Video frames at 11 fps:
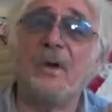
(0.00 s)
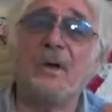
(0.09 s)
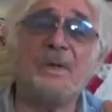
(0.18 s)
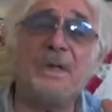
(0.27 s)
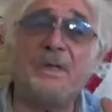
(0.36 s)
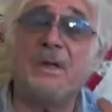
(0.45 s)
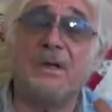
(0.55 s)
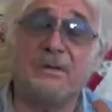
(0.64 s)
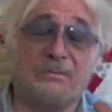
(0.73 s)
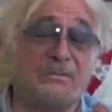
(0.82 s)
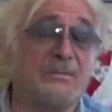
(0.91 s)
I mean,
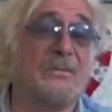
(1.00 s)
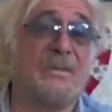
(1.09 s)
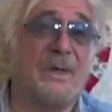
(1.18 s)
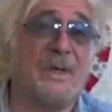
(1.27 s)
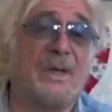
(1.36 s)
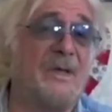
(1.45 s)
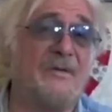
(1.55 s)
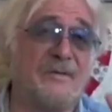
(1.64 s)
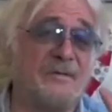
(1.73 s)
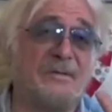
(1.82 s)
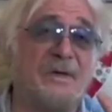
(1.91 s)

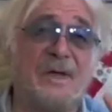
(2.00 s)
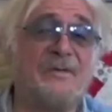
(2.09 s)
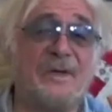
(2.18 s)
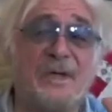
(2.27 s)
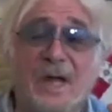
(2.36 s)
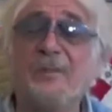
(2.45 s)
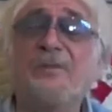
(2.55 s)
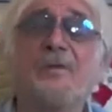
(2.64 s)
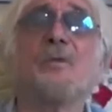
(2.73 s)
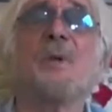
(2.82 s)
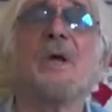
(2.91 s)
he's an
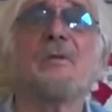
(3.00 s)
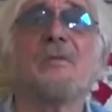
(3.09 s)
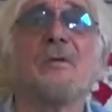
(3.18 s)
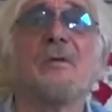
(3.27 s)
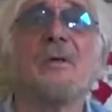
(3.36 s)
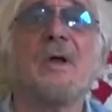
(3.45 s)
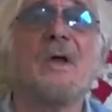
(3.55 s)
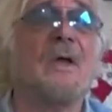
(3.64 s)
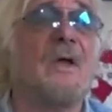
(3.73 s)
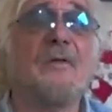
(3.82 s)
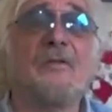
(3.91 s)
absolute master.
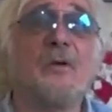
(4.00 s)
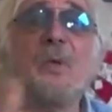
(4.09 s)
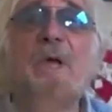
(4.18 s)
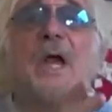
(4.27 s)
So we